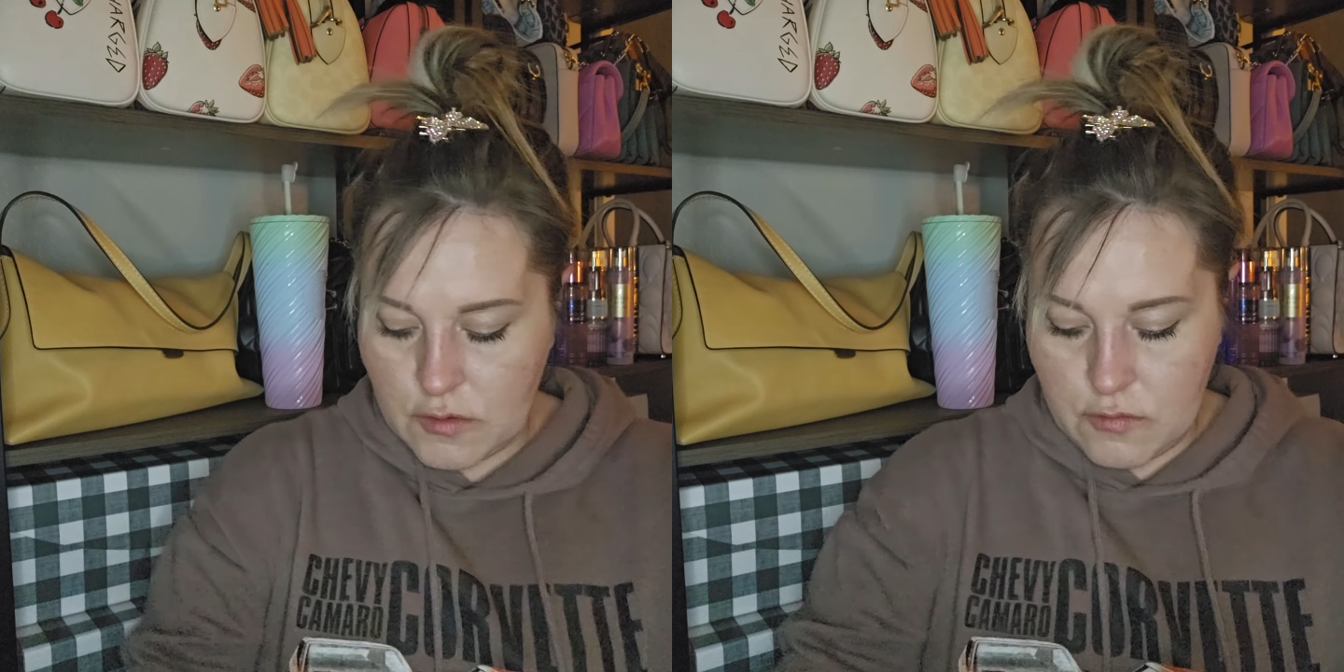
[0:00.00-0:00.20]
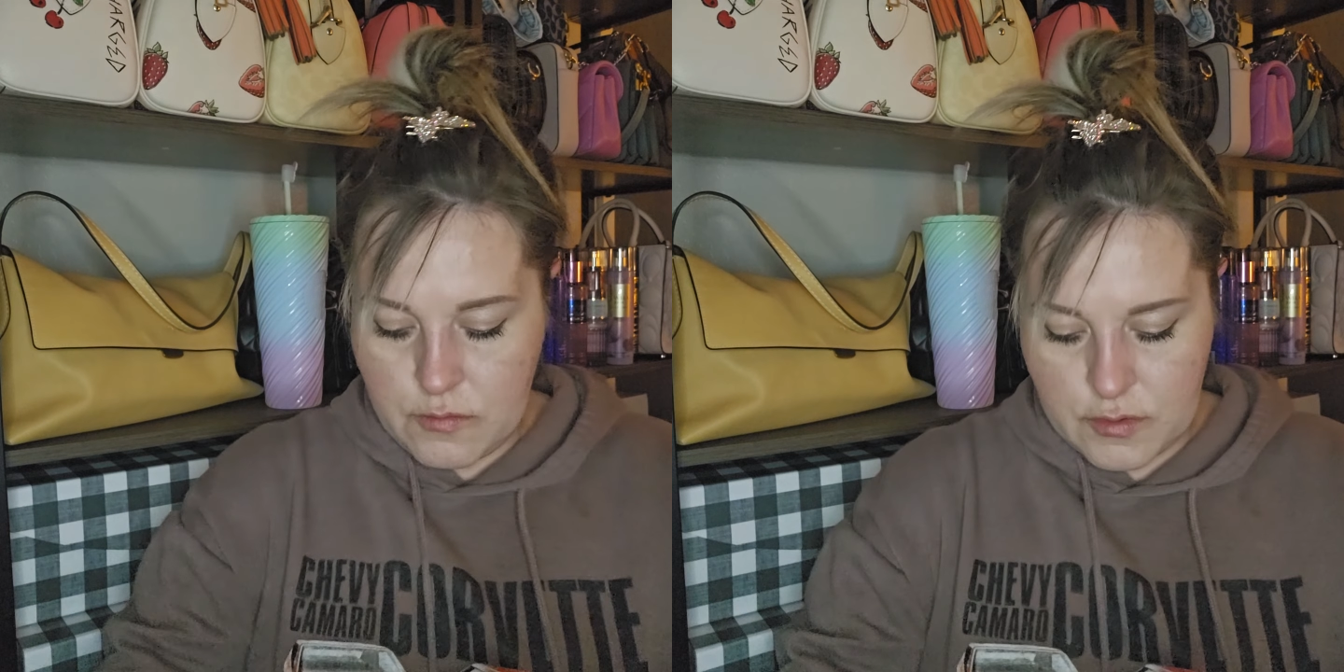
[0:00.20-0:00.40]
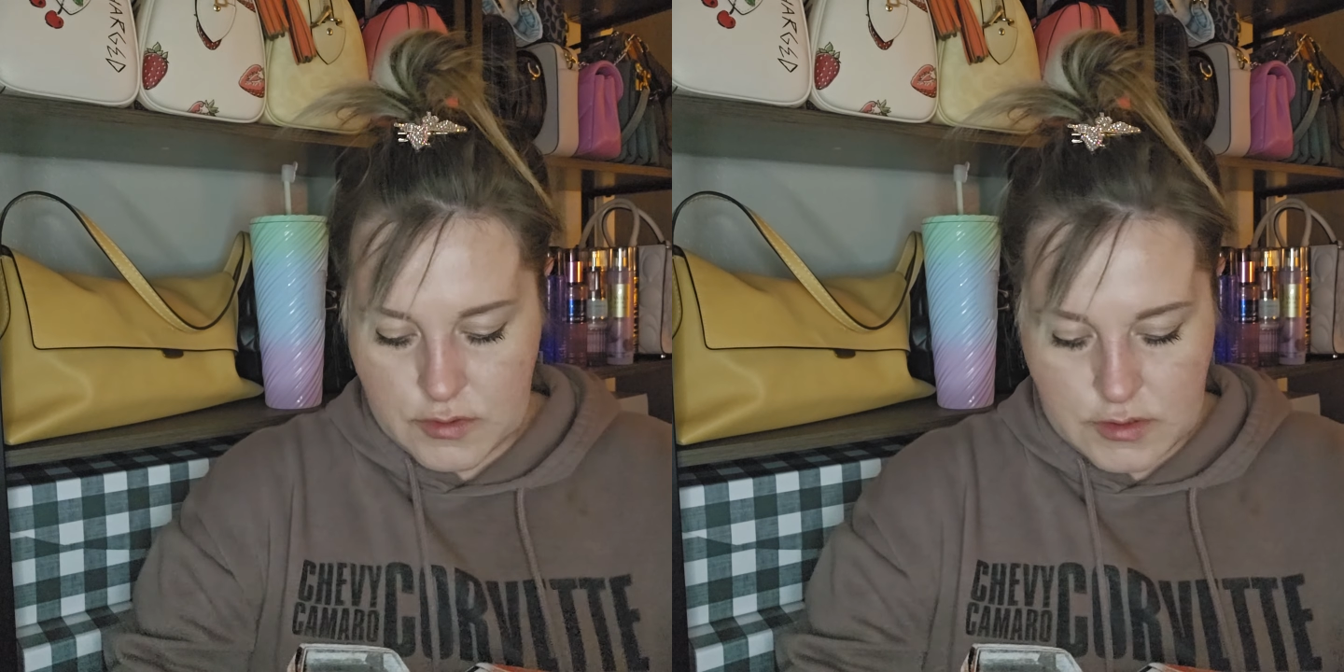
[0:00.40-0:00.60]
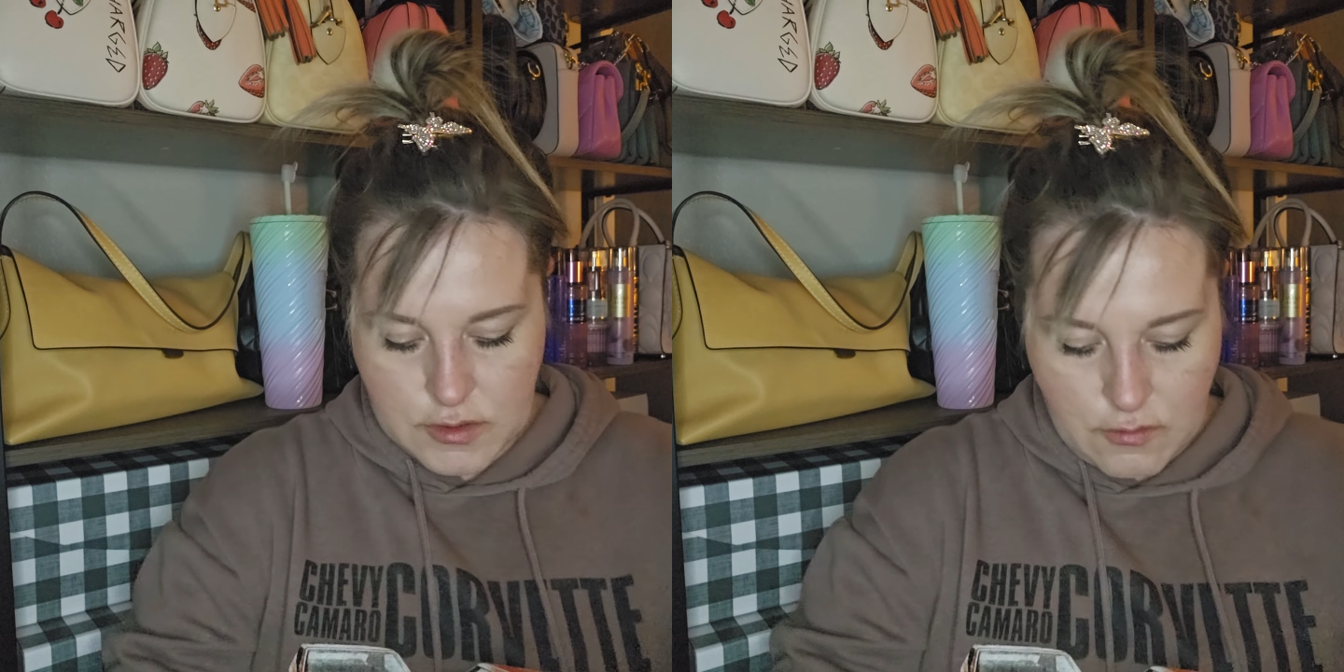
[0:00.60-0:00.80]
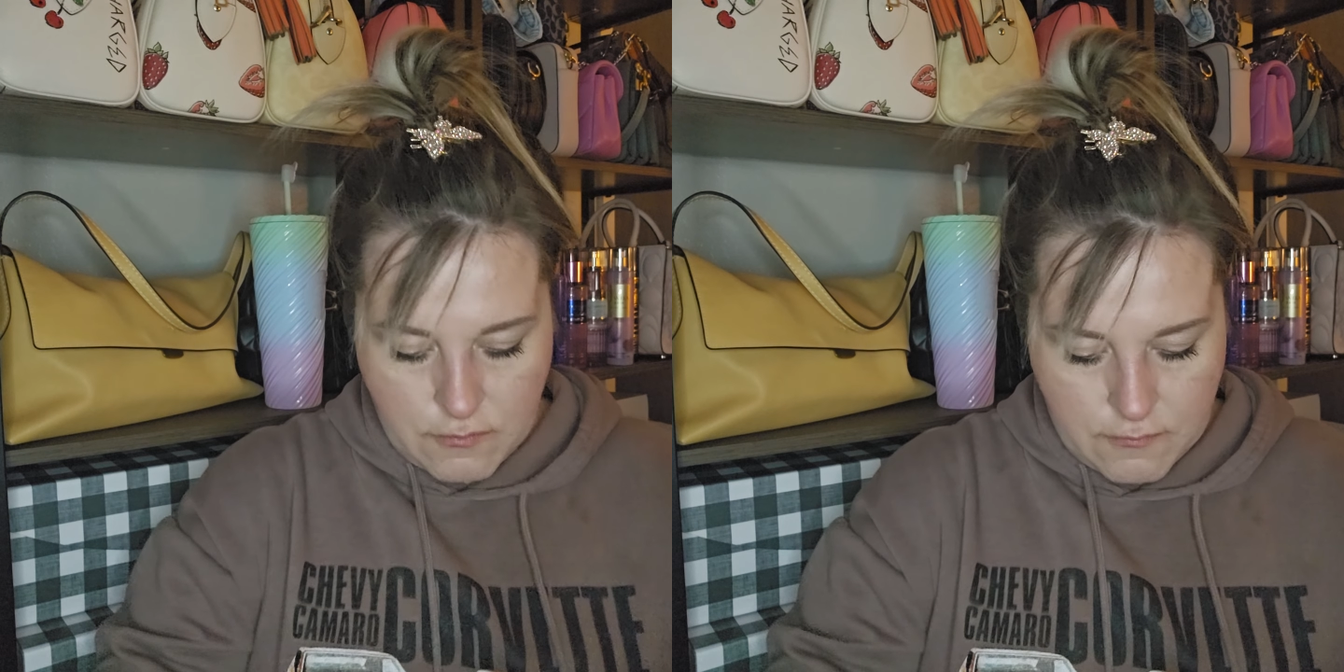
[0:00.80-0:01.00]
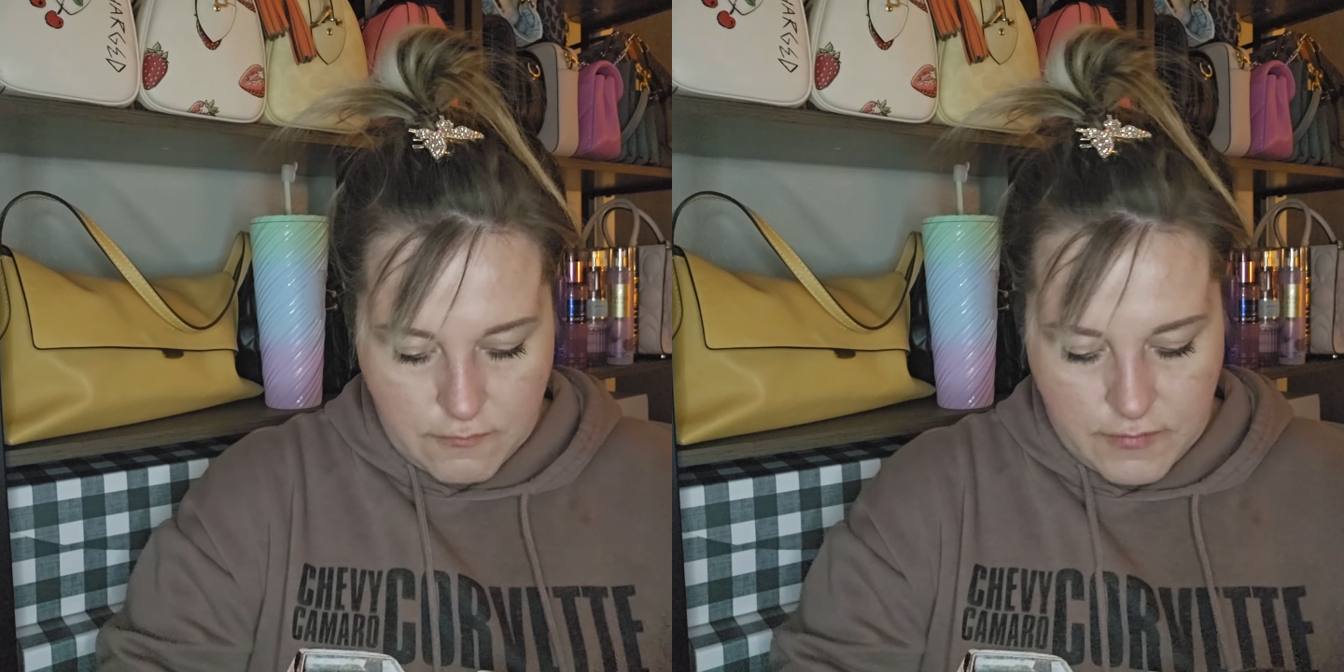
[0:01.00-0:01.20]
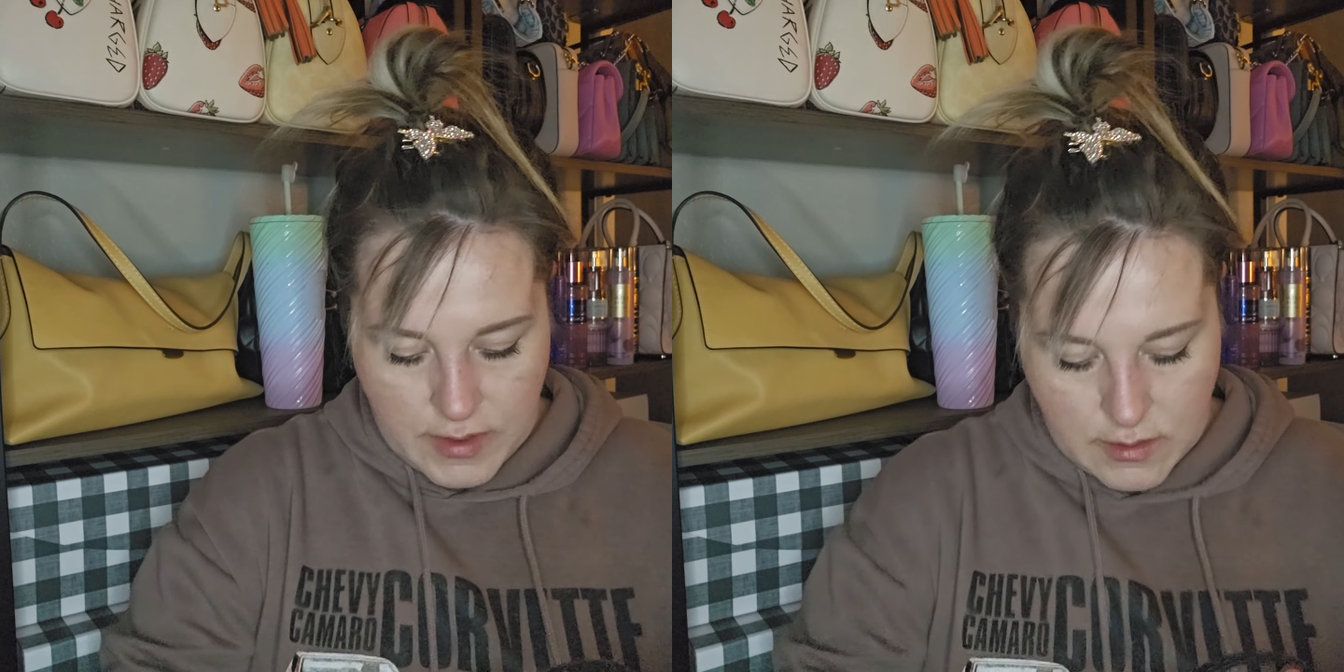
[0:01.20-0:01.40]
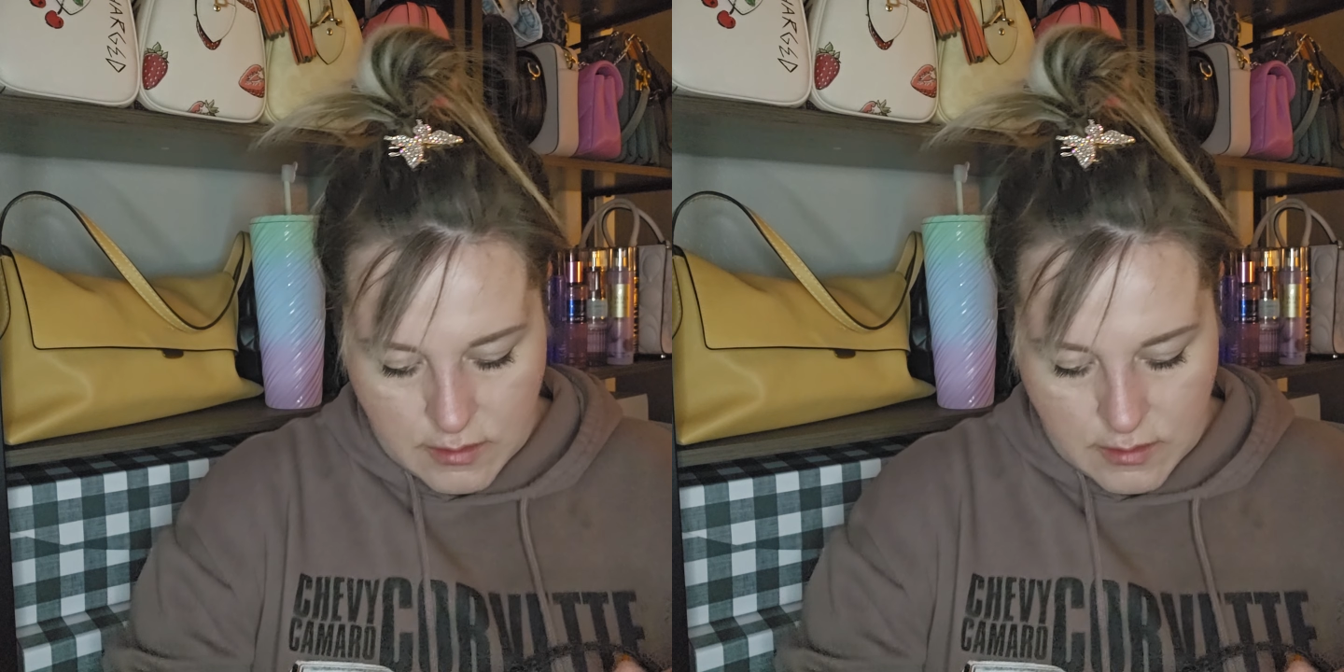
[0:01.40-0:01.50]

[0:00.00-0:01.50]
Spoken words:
notebooks don't fit.